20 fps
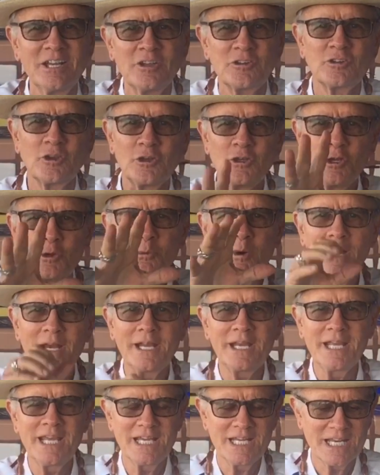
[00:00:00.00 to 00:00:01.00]
So you want
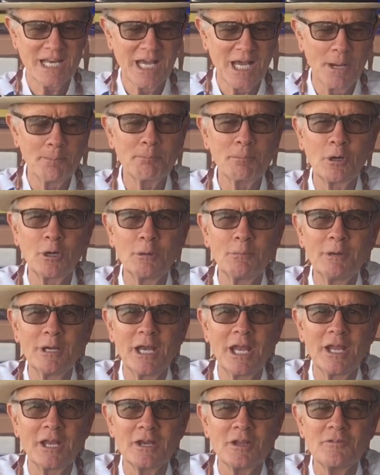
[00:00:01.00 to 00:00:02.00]
to get a
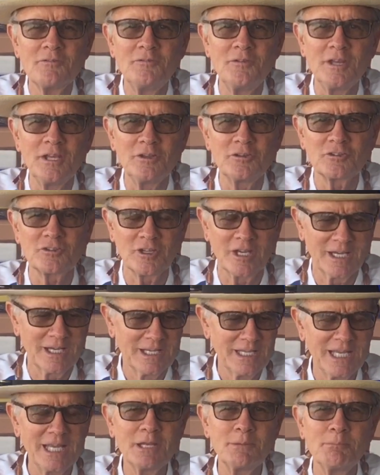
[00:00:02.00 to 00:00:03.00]
permanent visa
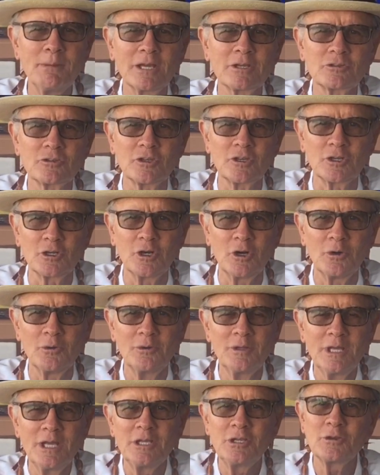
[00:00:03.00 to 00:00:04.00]
in Mexico.
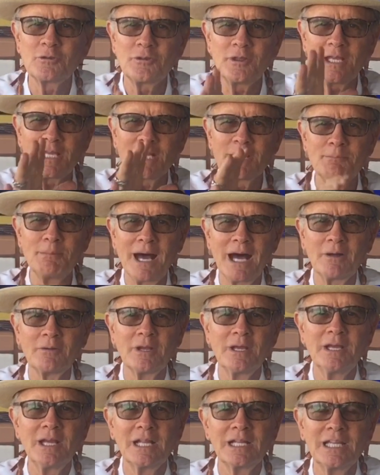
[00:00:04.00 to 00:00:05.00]
You're thinking
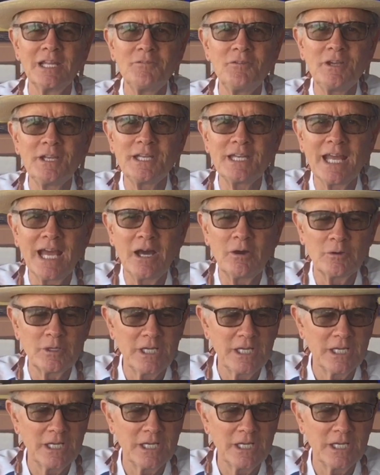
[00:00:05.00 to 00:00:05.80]
about living down